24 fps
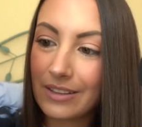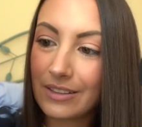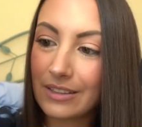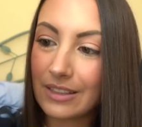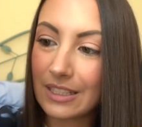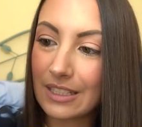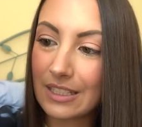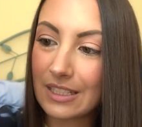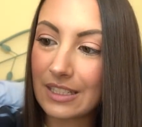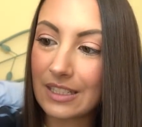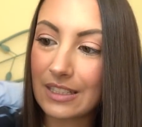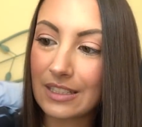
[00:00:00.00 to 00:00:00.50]

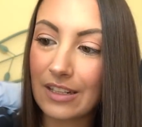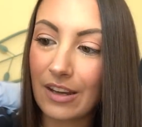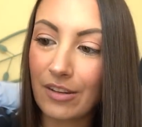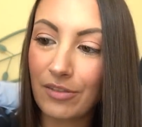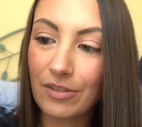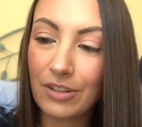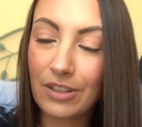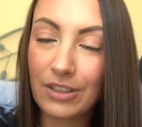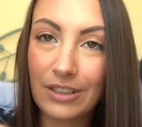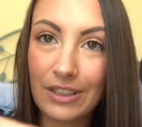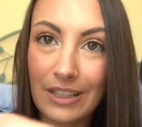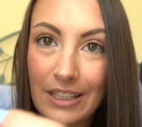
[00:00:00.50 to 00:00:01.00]
This is
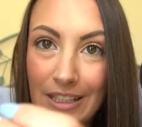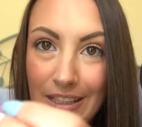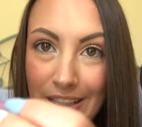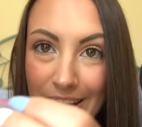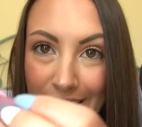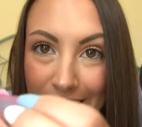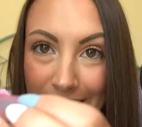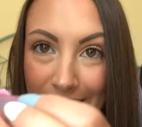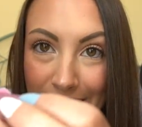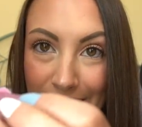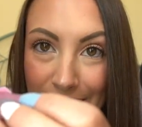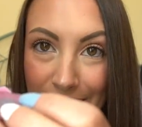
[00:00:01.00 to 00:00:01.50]
definitely
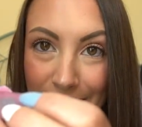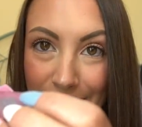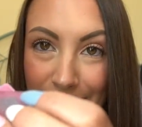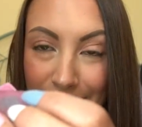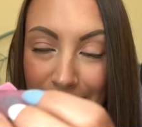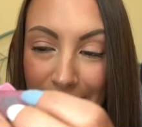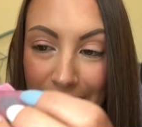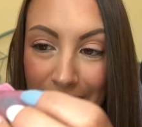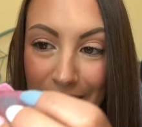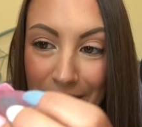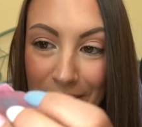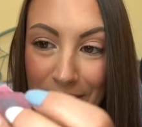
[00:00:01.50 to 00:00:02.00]
like a
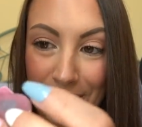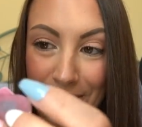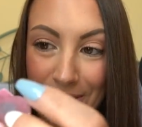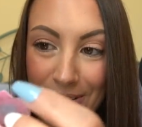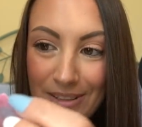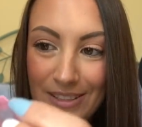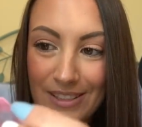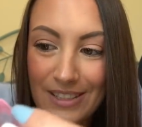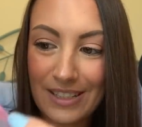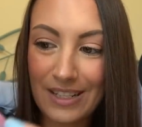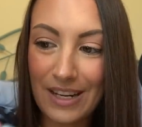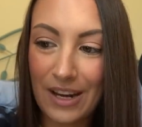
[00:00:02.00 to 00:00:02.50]

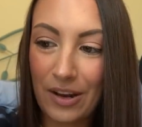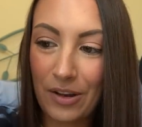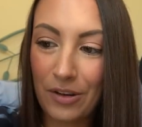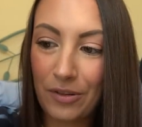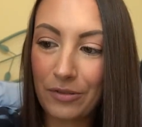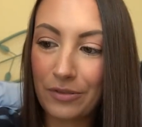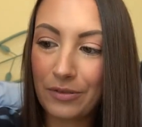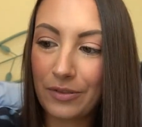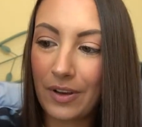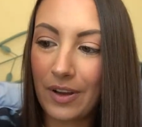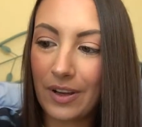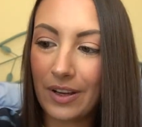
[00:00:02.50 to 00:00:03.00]
Claire's nail
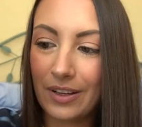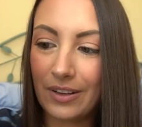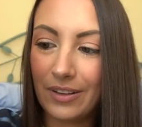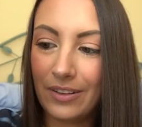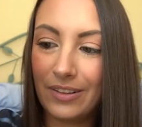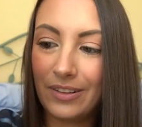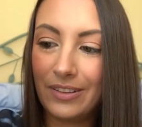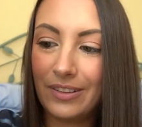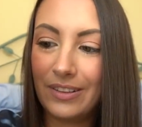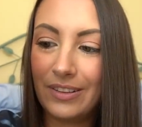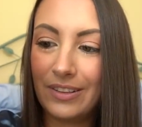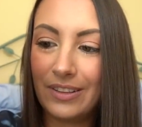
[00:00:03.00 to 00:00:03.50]
file.